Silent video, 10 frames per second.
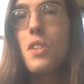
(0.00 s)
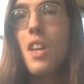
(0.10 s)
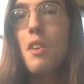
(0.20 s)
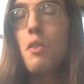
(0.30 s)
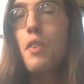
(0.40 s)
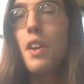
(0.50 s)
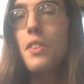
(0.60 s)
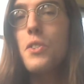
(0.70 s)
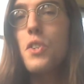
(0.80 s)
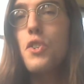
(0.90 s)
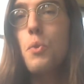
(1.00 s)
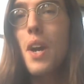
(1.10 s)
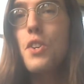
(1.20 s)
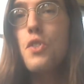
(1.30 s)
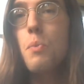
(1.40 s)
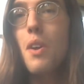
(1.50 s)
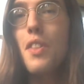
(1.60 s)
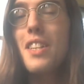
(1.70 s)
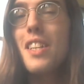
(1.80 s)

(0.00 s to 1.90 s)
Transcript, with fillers: and yet you've got the situation where they